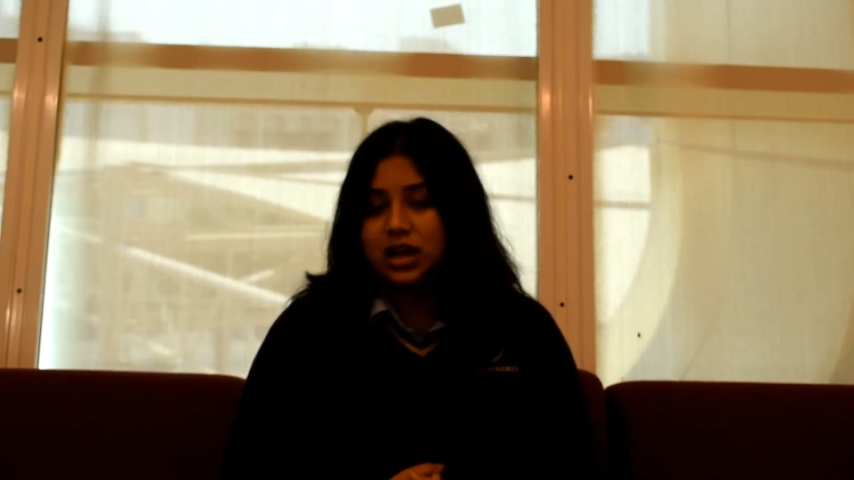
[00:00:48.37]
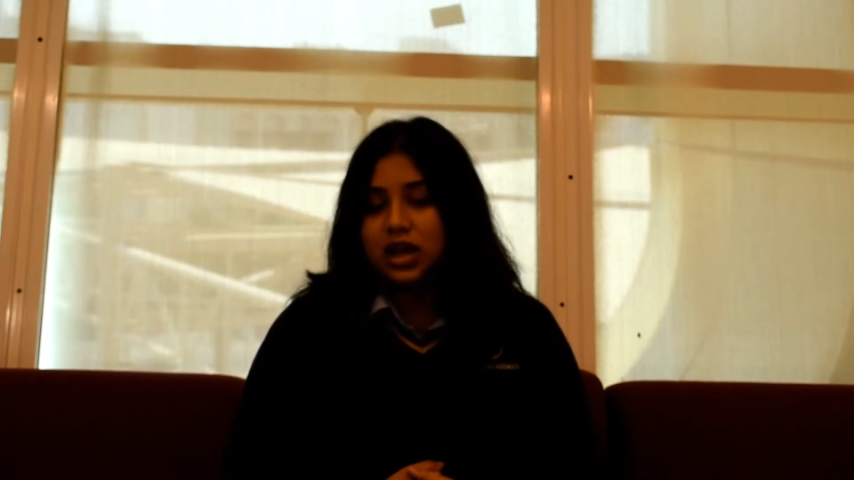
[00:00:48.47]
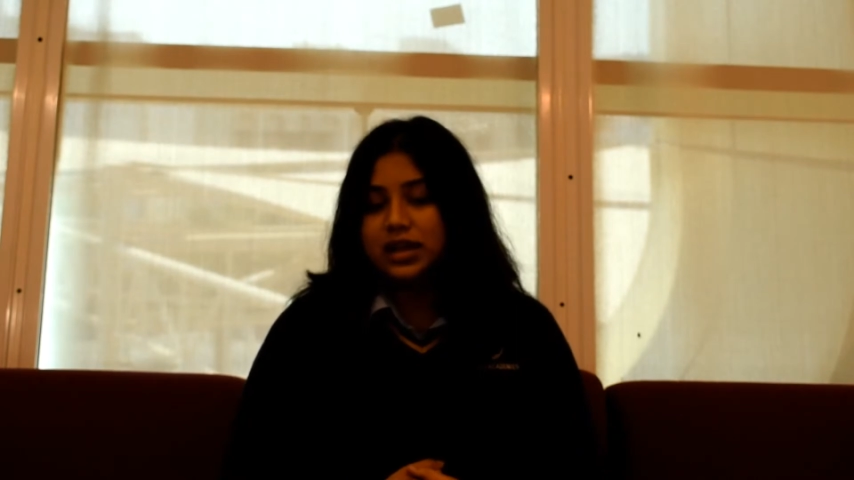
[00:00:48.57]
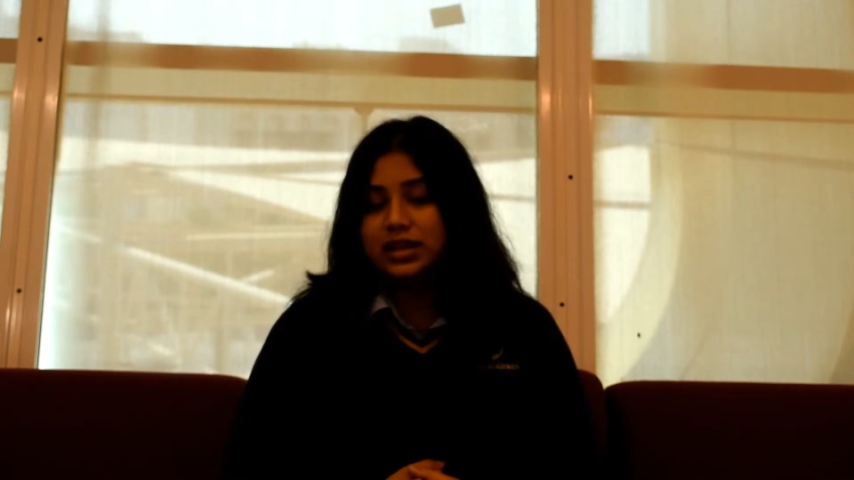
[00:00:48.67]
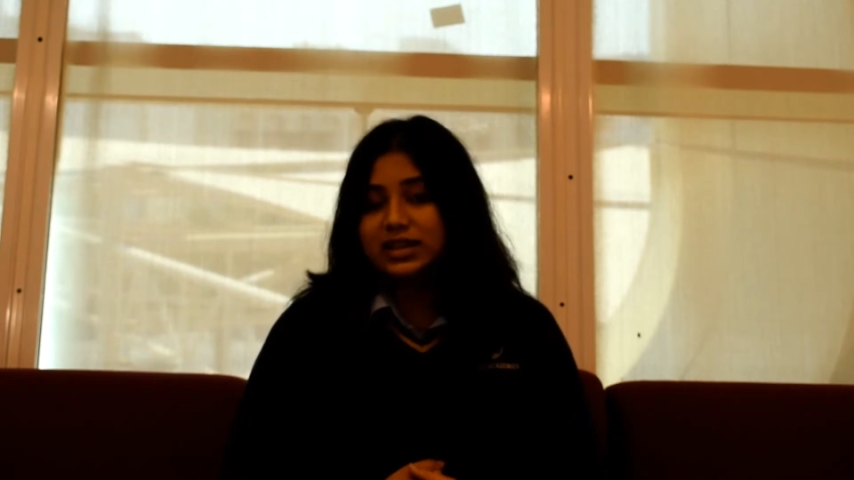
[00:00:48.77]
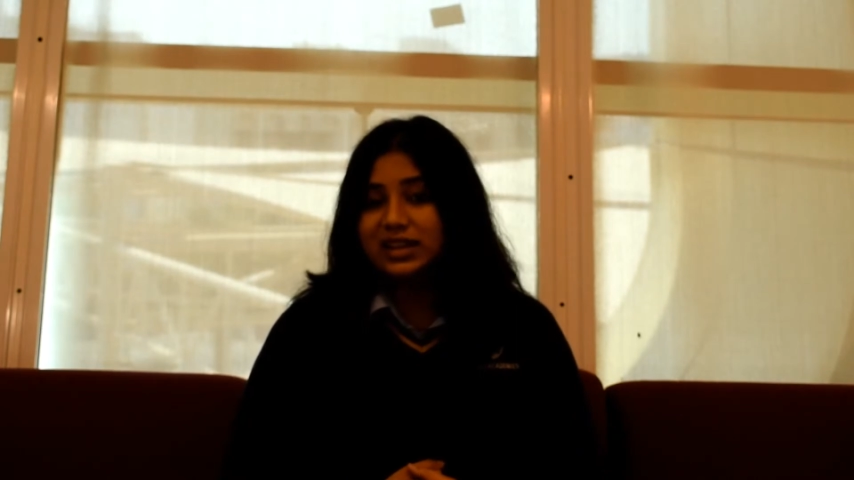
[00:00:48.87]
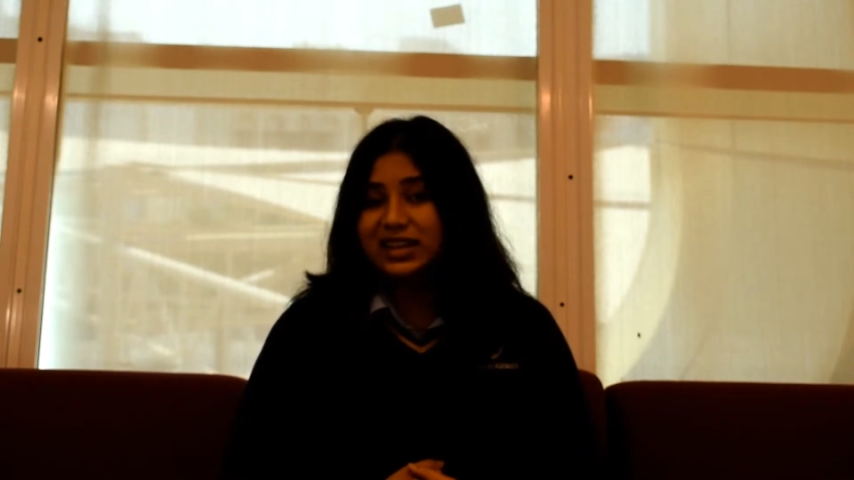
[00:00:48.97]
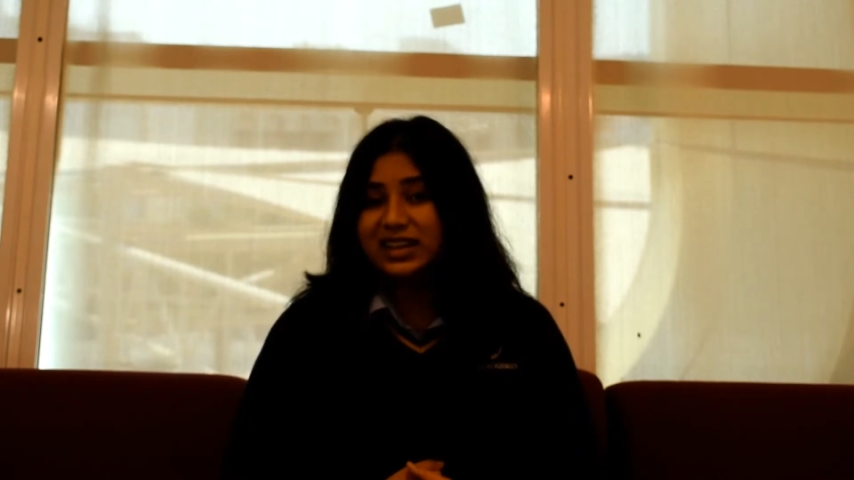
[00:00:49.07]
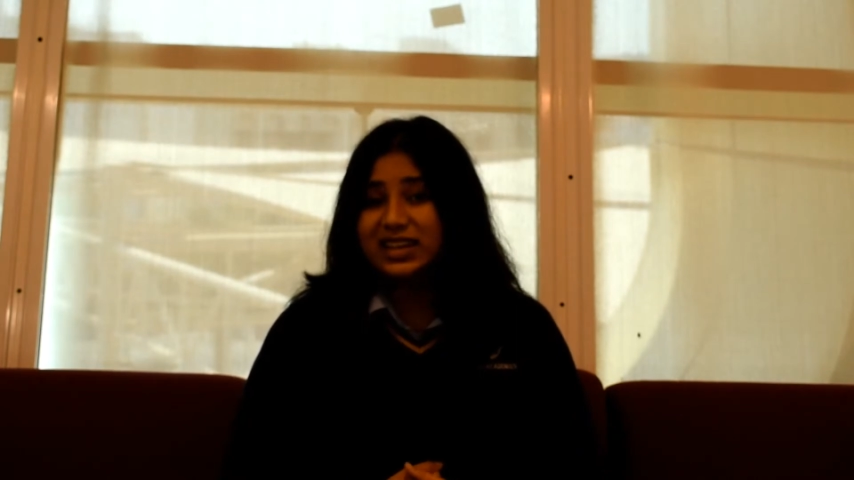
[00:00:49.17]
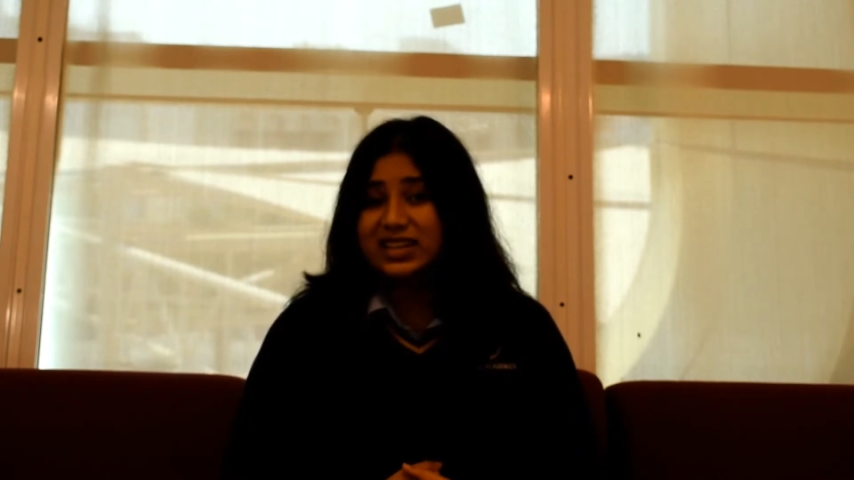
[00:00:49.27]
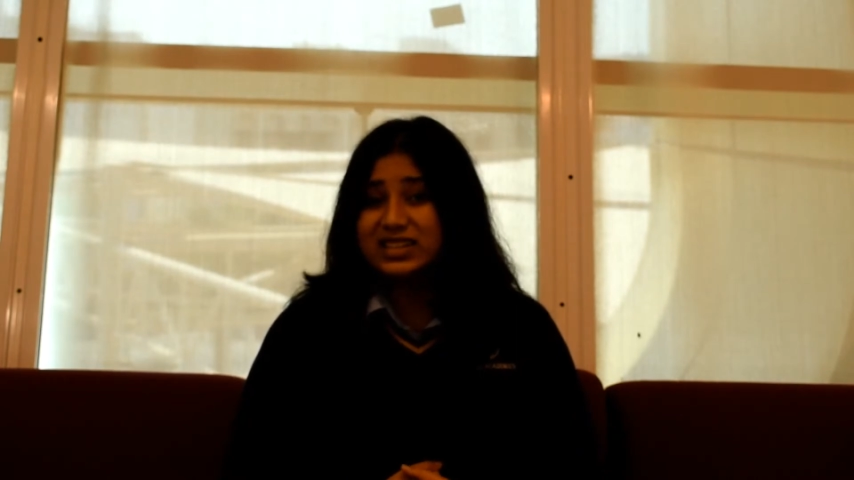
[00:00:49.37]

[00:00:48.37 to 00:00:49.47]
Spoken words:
the delegate is